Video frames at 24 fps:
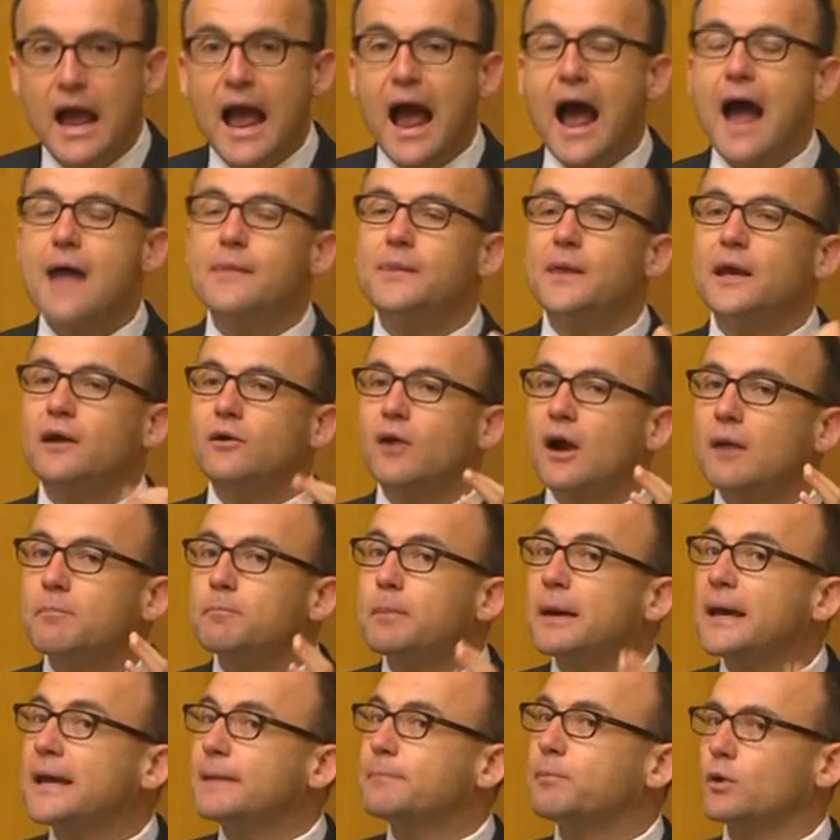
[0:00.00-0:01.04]
And there are
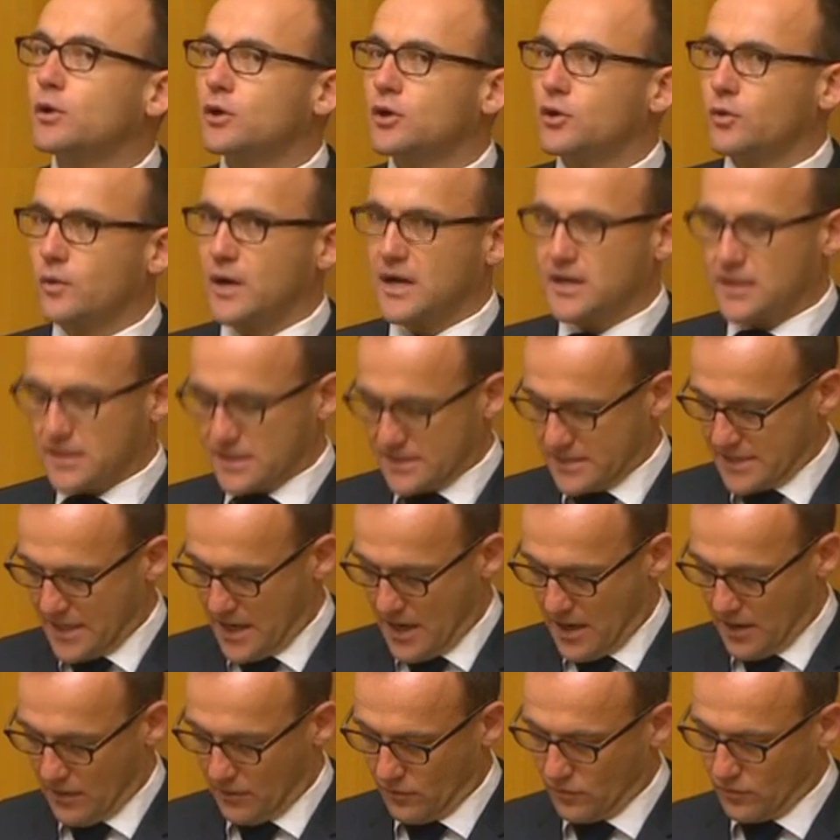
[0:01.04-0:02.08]
people who
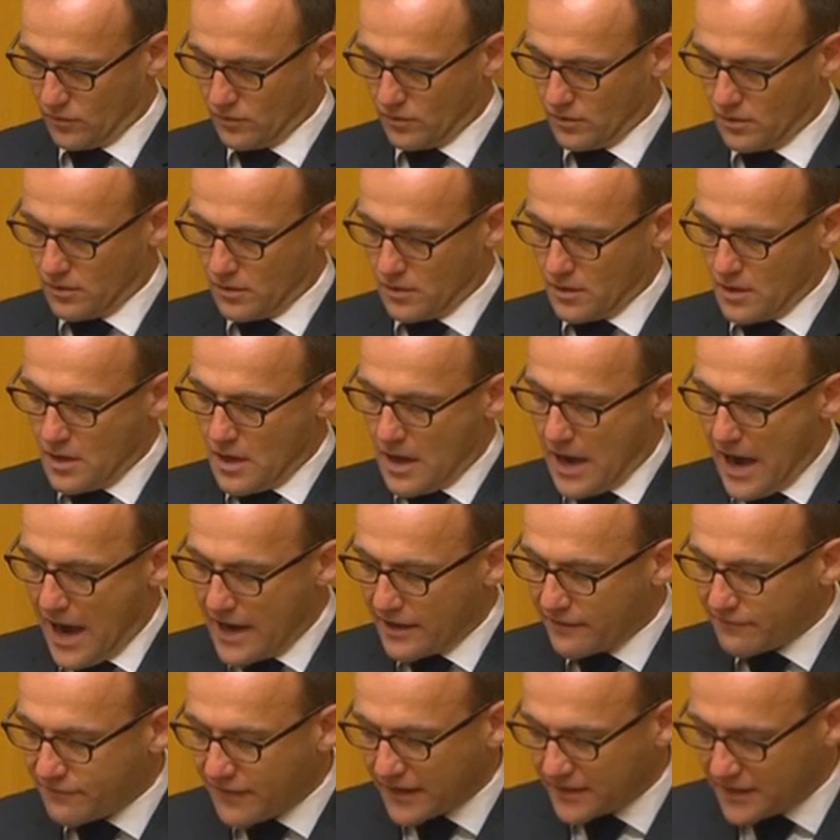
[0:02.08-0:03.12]
understand. And
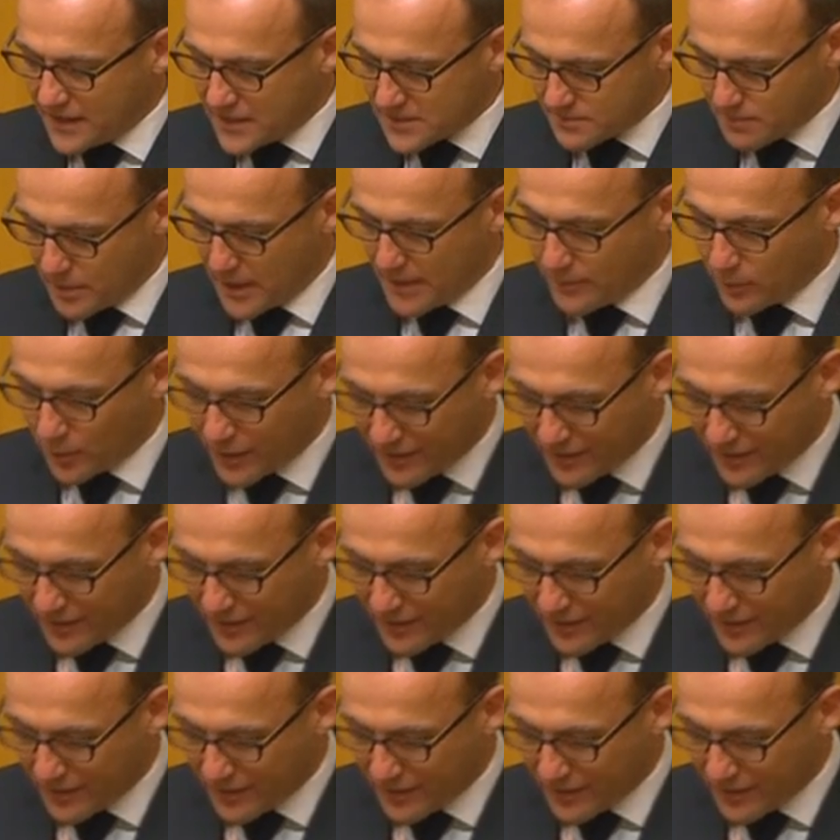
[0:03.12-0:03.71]
in fact, there's people,